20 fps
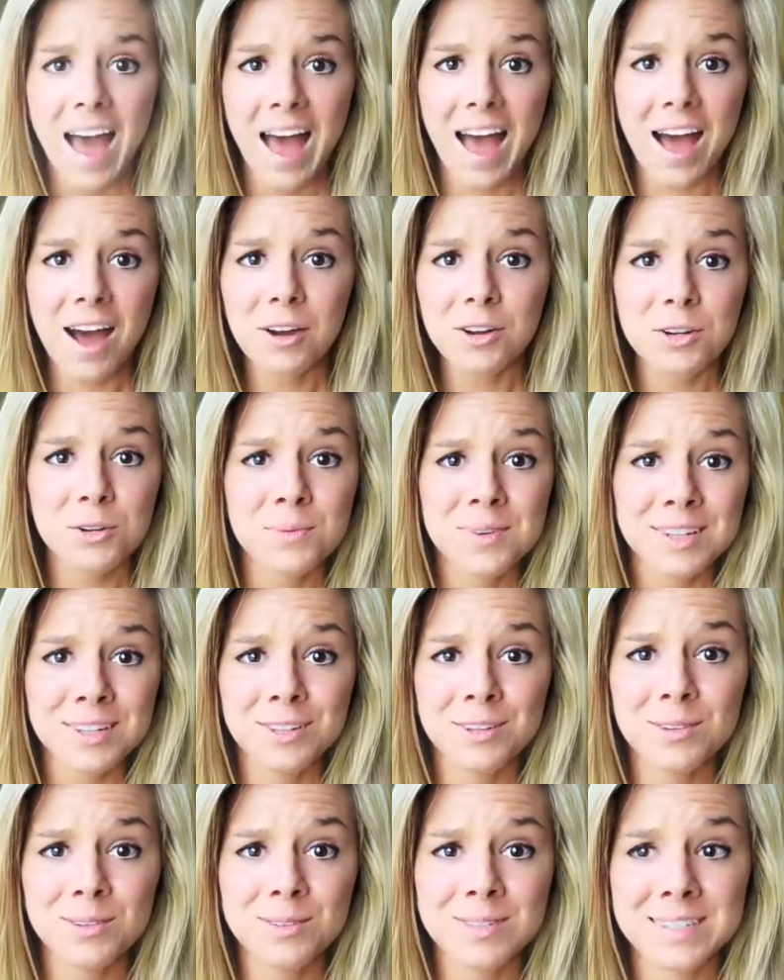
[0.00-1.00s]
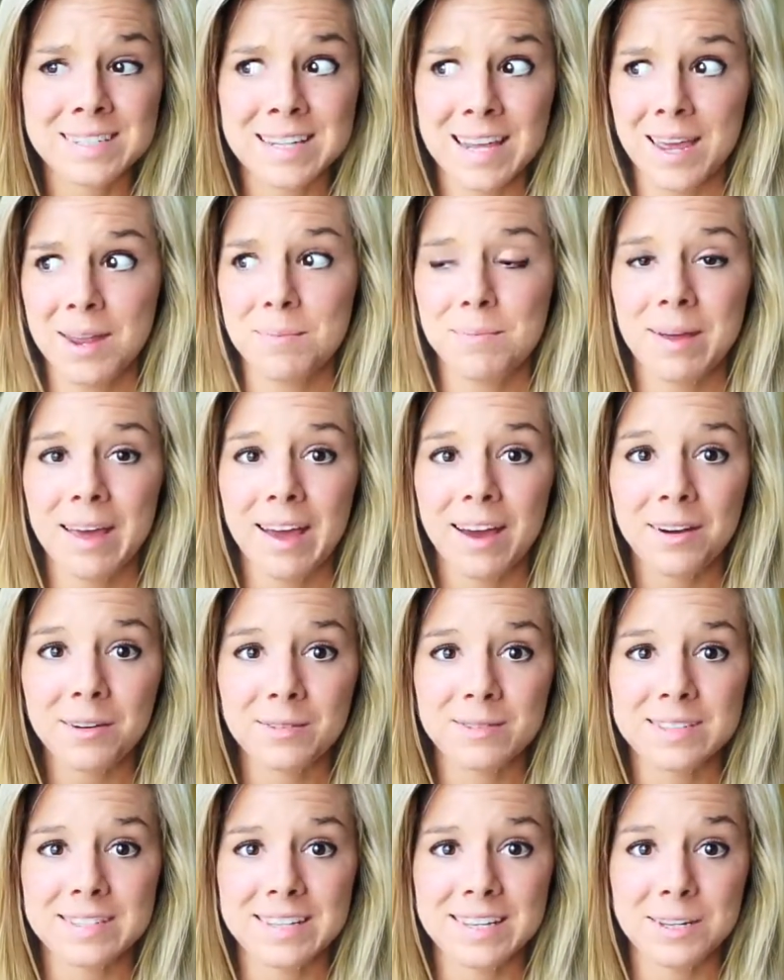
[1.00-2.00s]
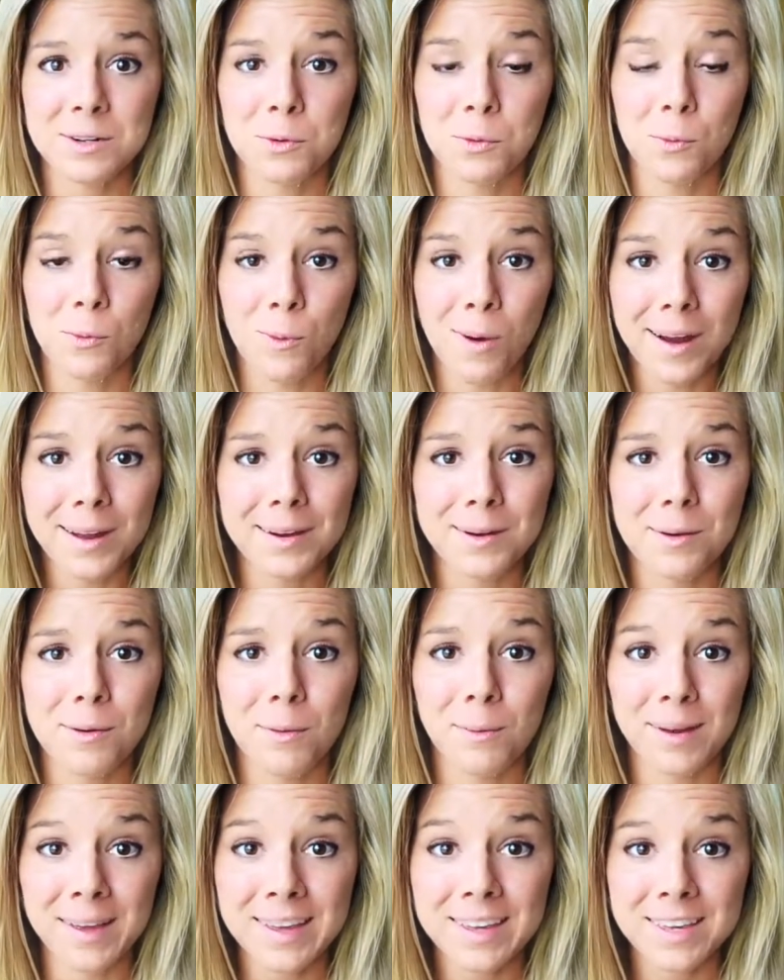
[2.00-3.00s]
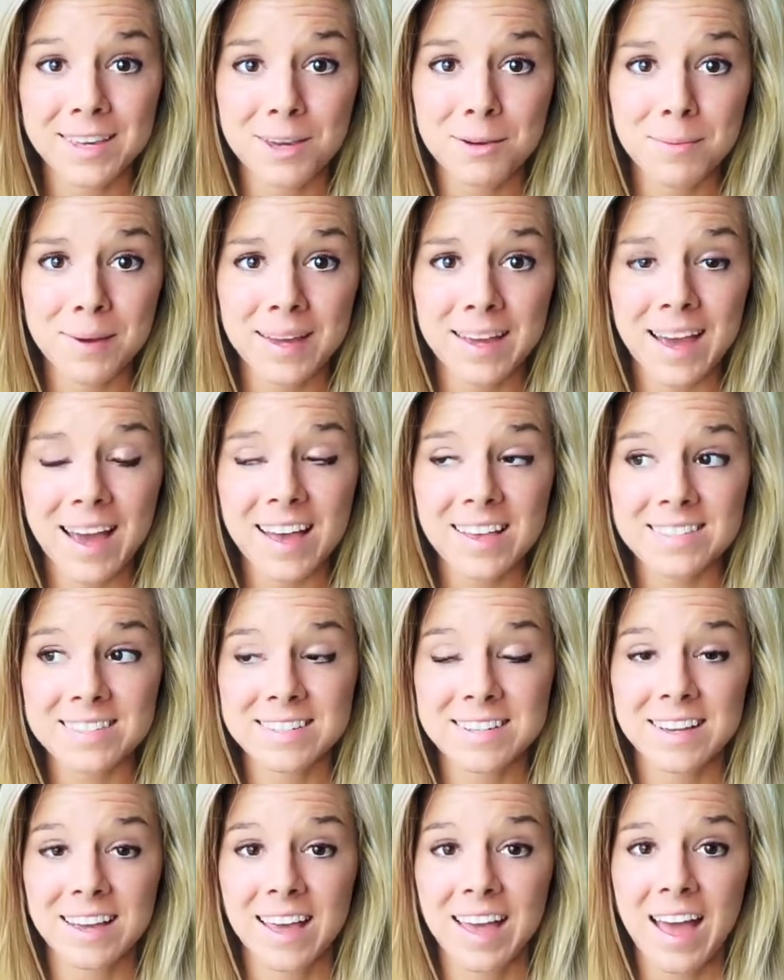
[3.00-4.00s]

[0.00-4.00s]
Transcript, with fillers: How do we lose 10 pounds in one week, you may ask?